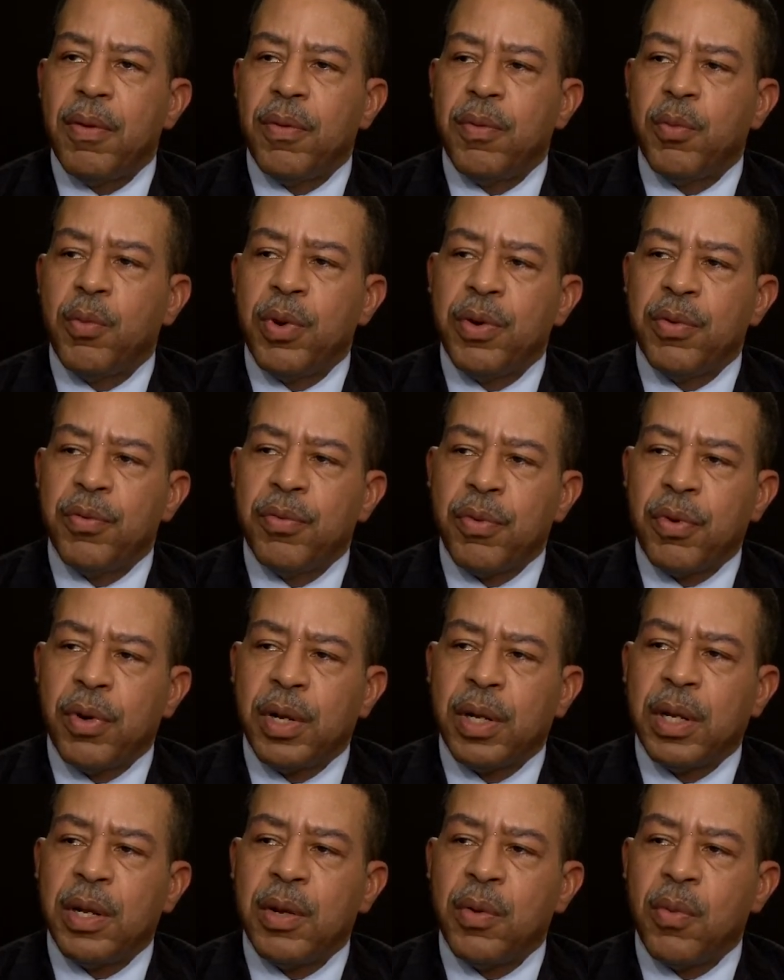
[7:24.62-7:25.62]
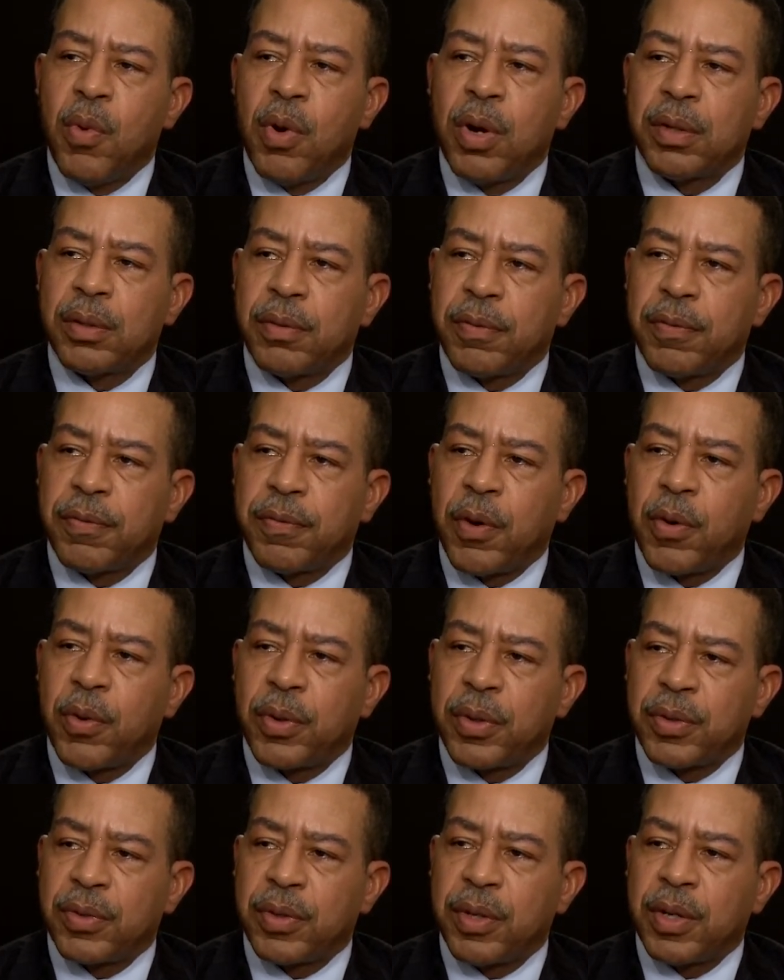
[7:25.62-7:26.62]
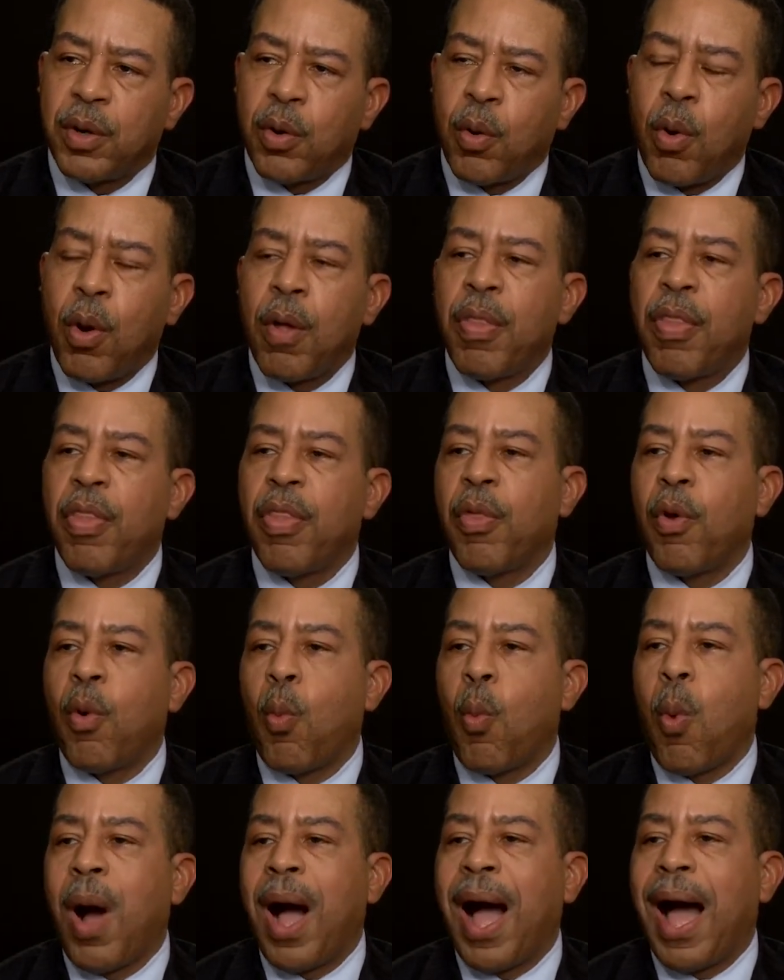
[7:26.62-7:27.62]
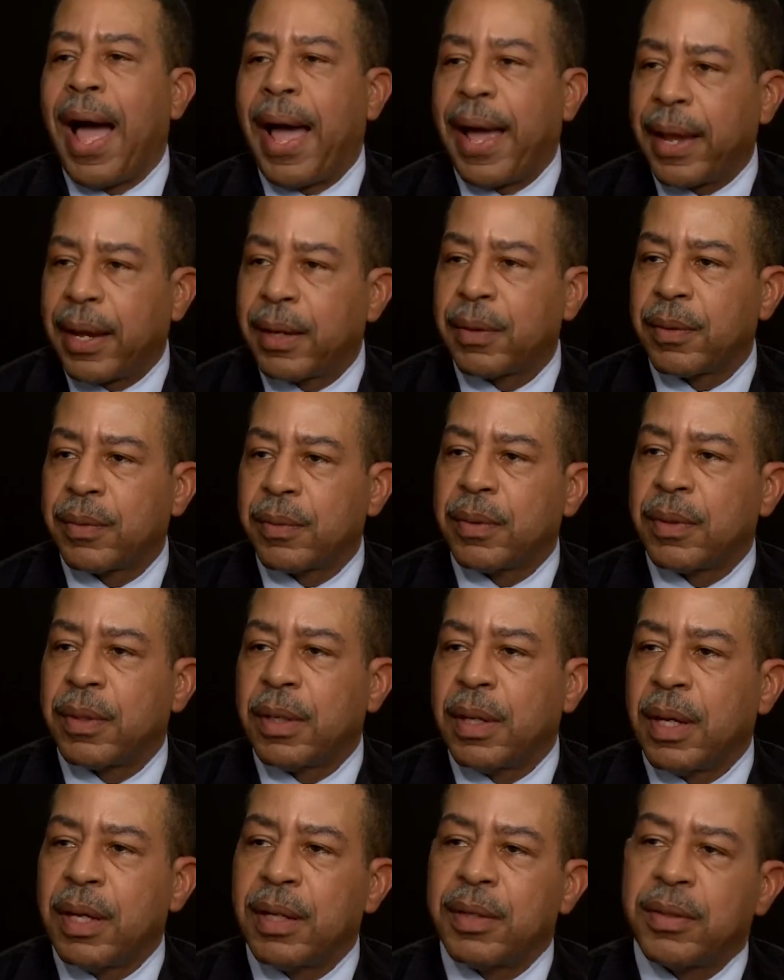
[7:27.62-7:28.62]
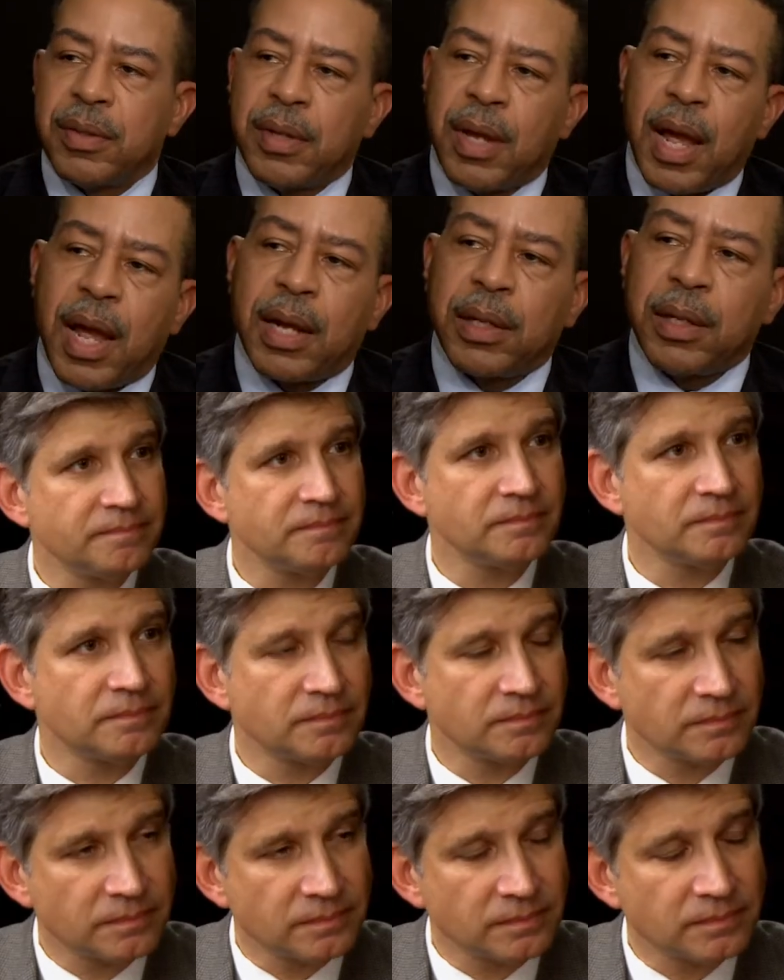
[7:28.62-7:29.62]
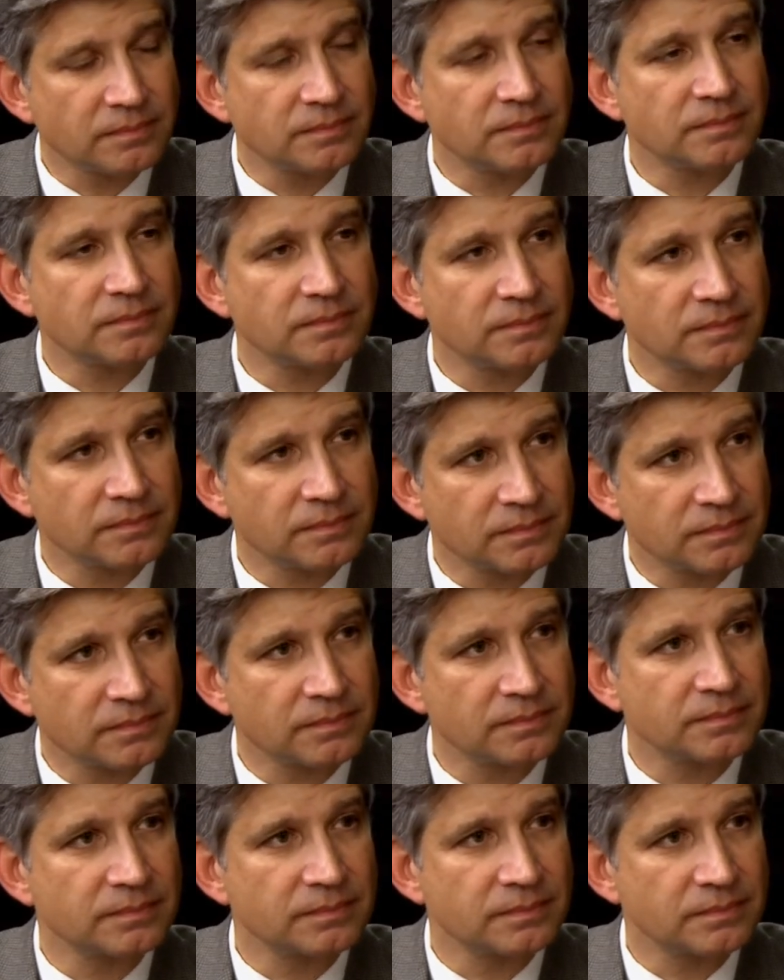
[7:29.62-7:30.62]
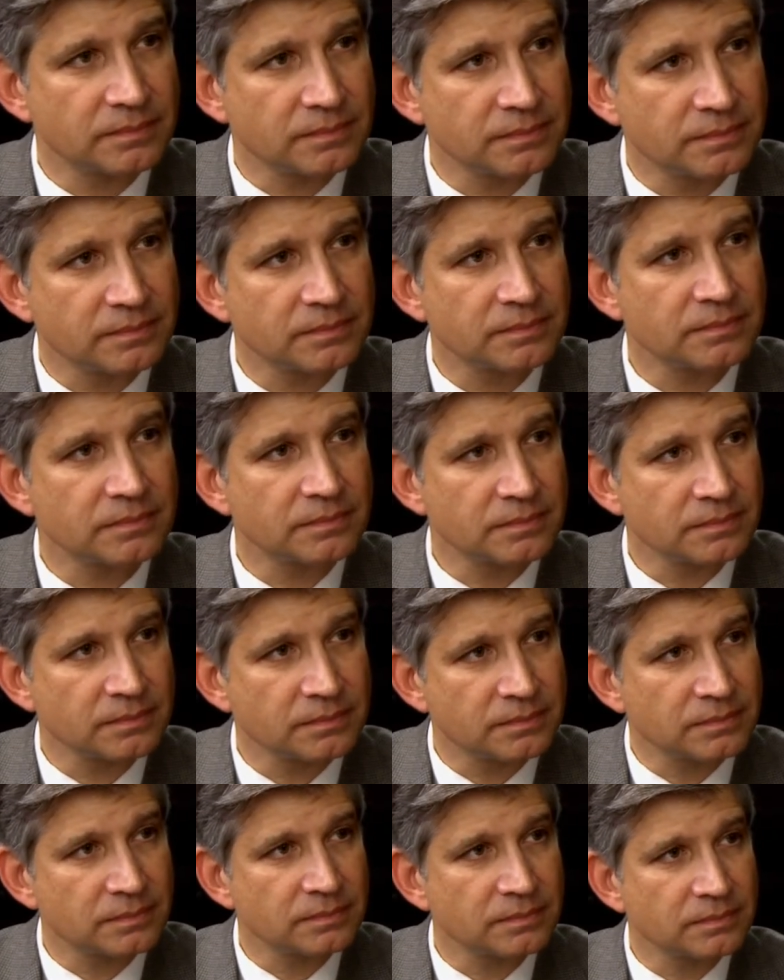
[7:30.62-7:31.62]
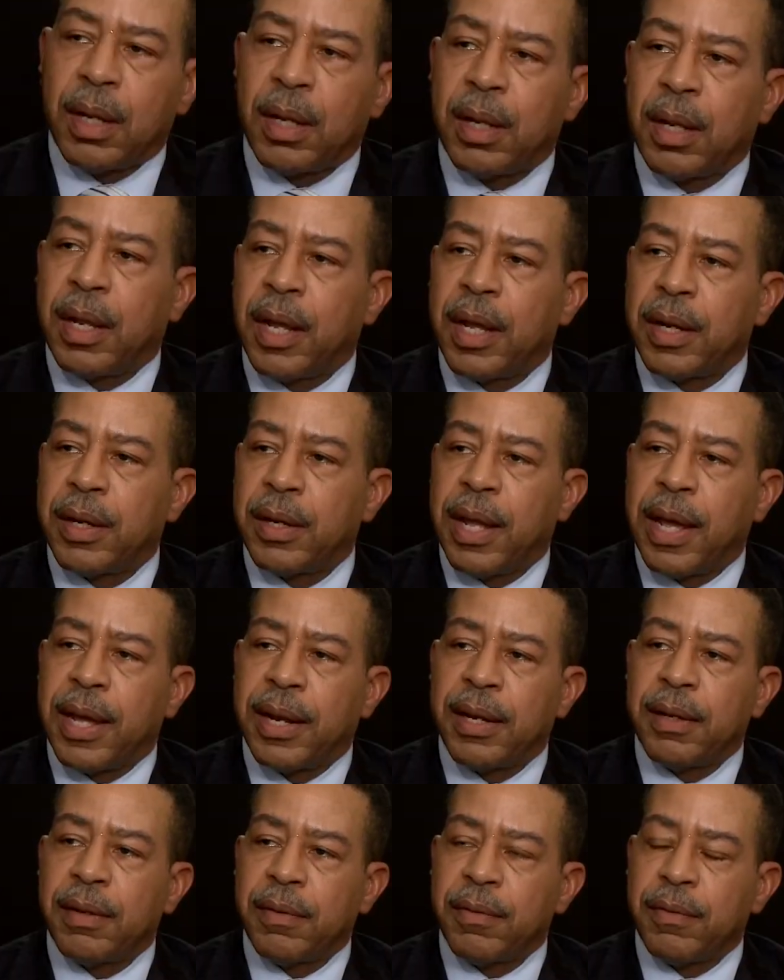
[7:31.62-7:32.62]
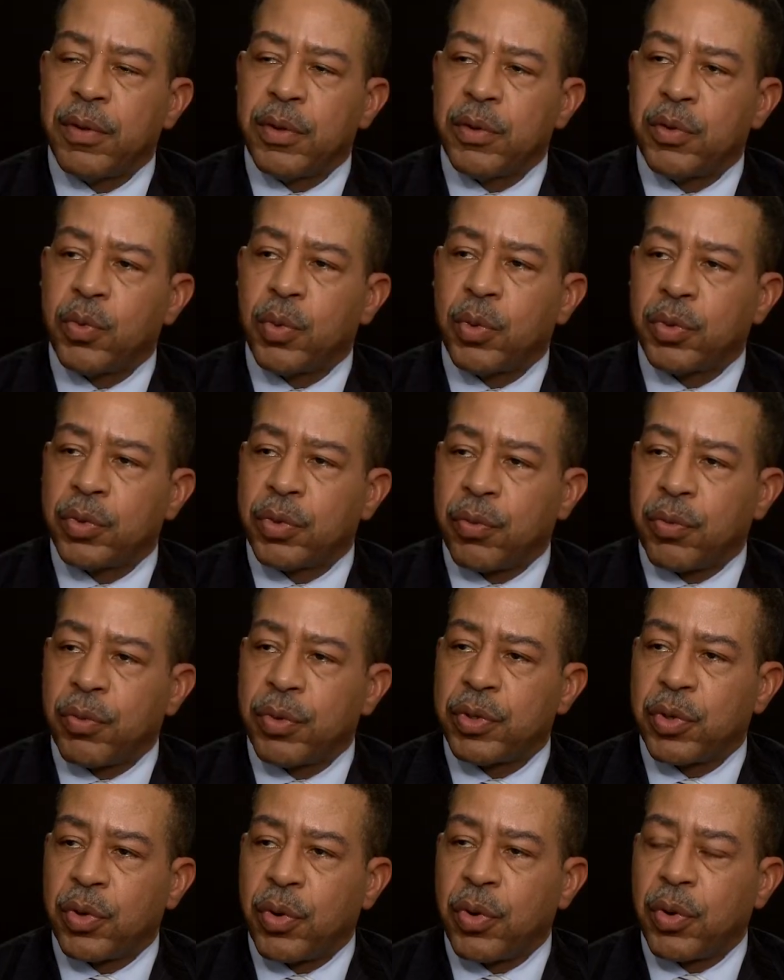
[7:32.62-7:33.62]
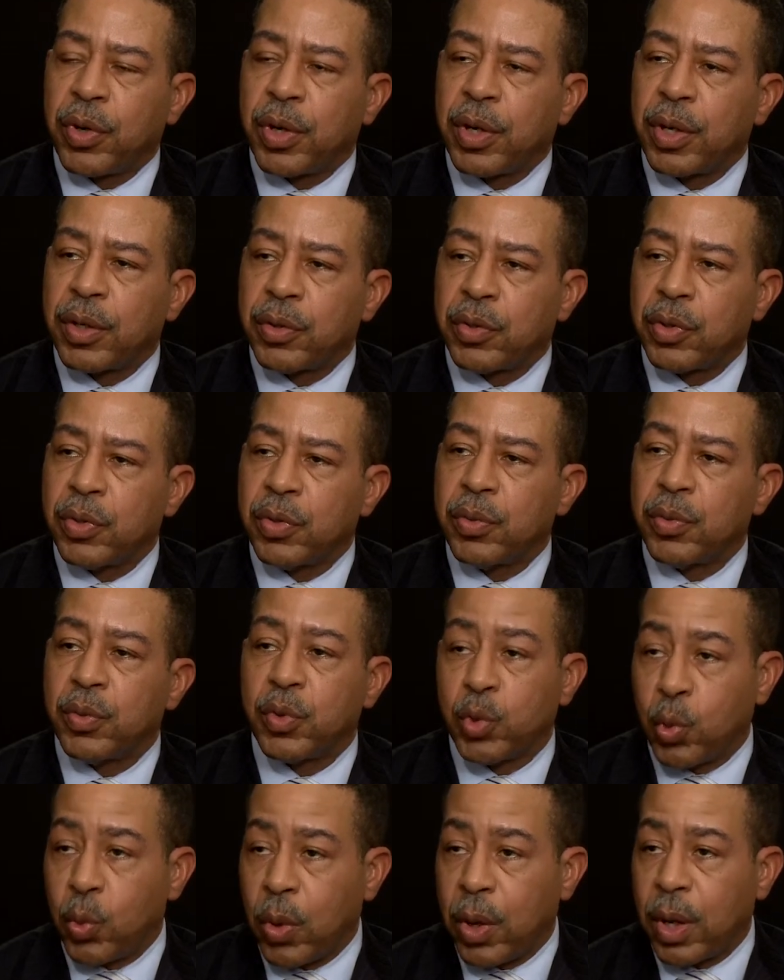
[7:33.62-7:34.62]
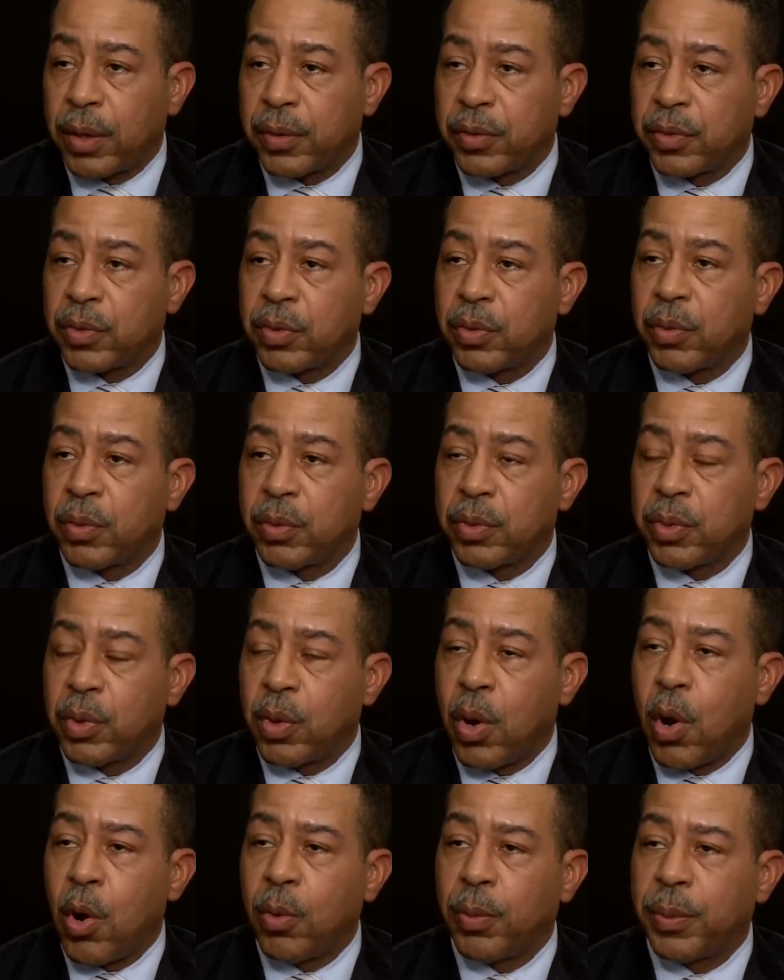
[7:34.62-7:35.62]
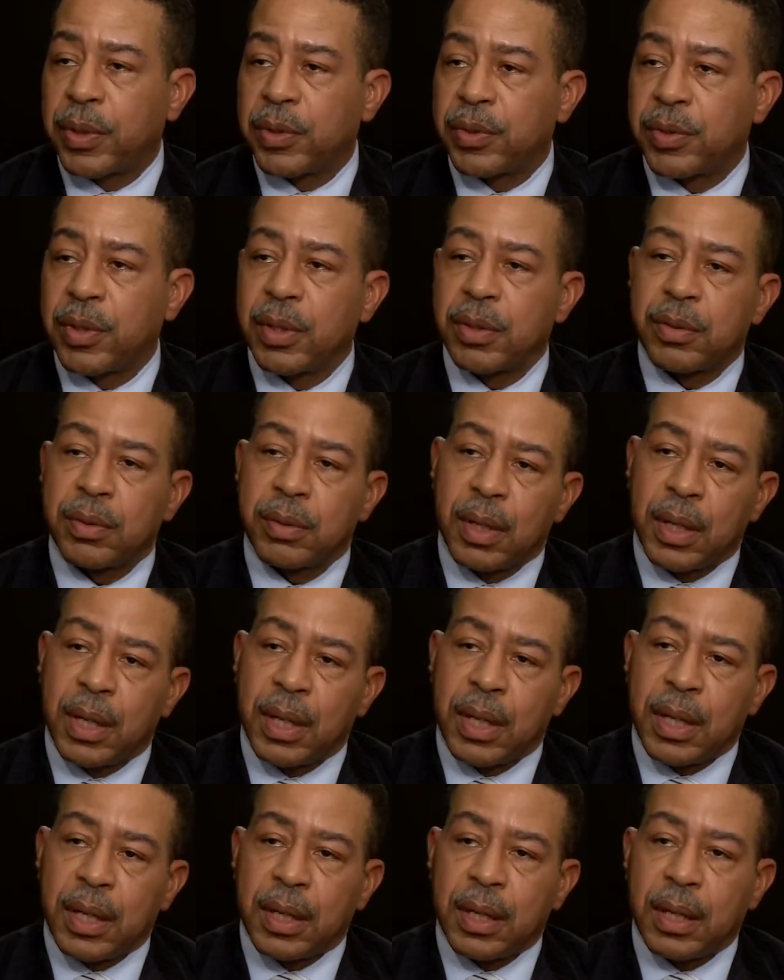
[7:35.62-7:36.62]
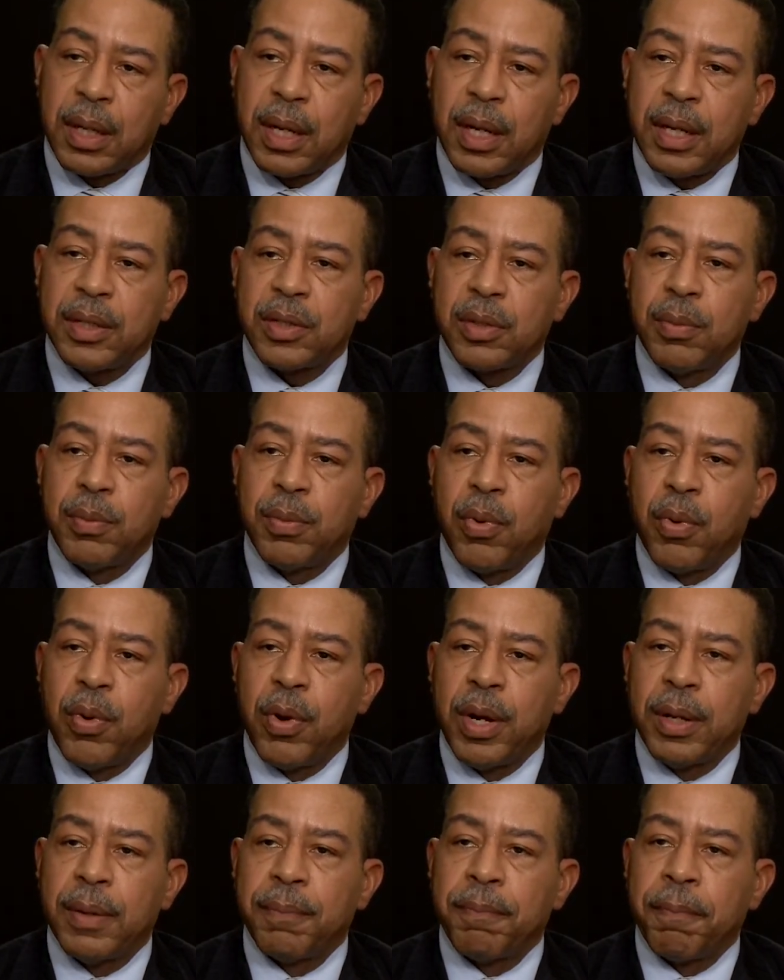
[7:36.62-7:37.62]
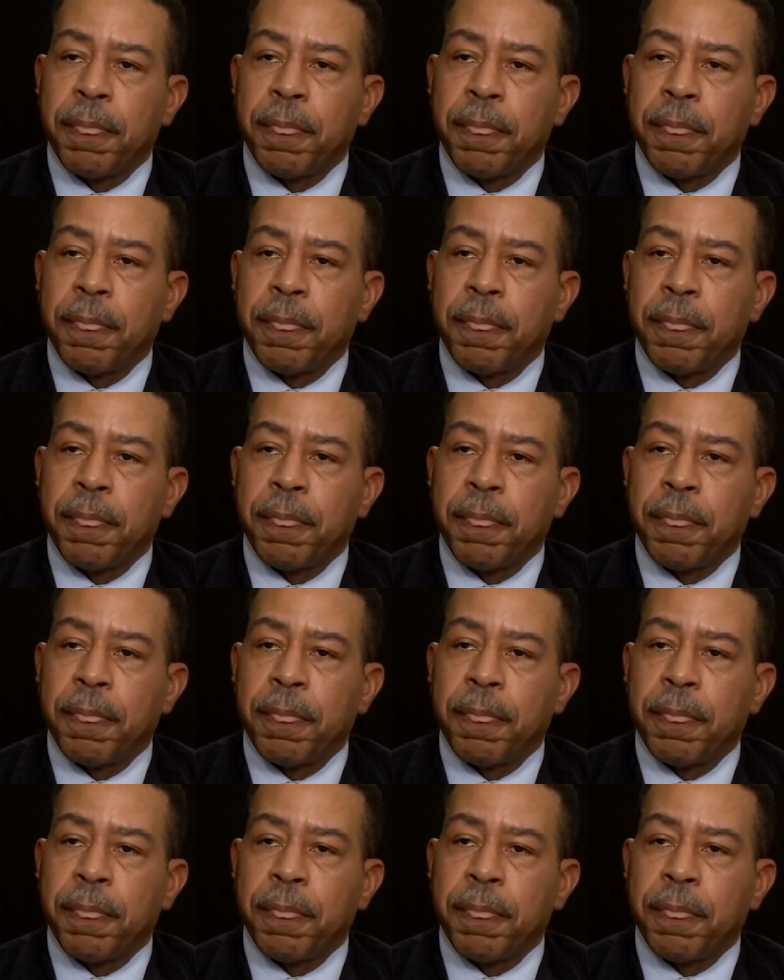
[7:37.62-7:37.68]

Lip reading: we really want to focus in on the why. Exactly what were the set of circumstances that led that individual to returning to us, to homelessness? Case in point,